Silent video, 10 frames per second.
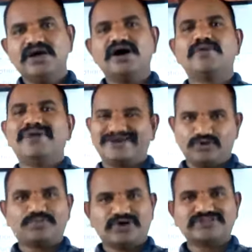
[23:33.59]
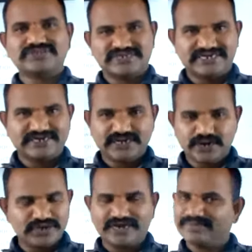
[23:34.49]
microprocessor kit.
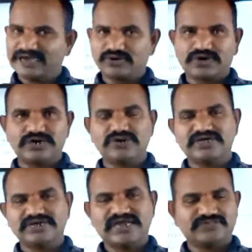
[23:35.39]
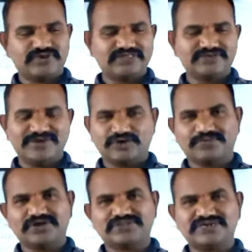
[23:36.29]
Okay, microcontroller kit as well as a
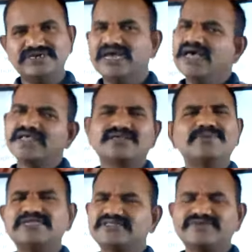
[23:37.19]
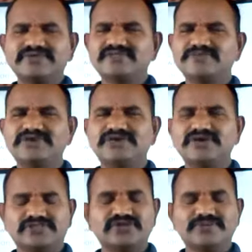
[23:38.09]
microprocessor kit. Some other 7-segment,
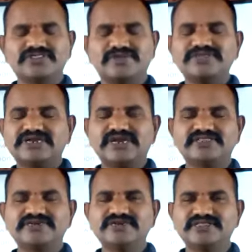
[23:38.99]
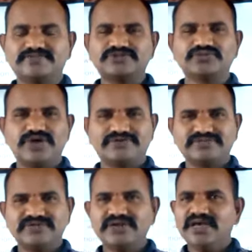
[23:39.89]
some other LCD displays you would have
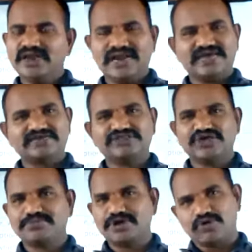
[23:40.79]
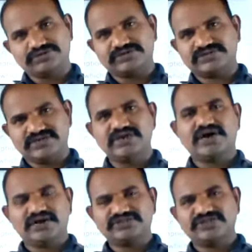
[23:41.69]
seen like GM counters.
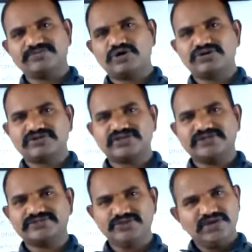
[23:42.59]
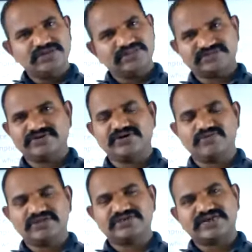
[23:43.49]
And GM counters also, that's
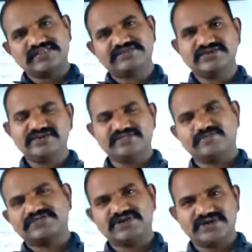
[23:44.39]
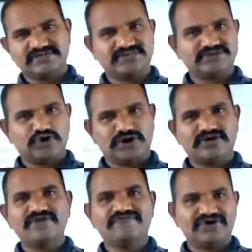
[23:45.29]
LCD displays are installed
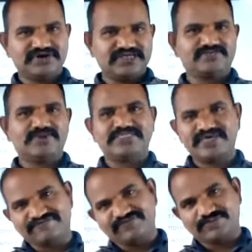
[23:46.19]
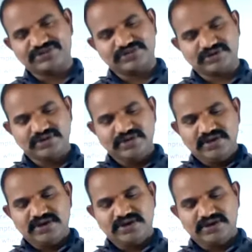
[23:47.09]
for displaying the information.
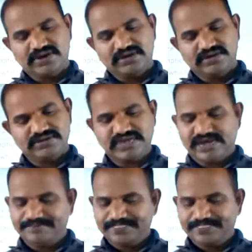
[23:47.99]
They are the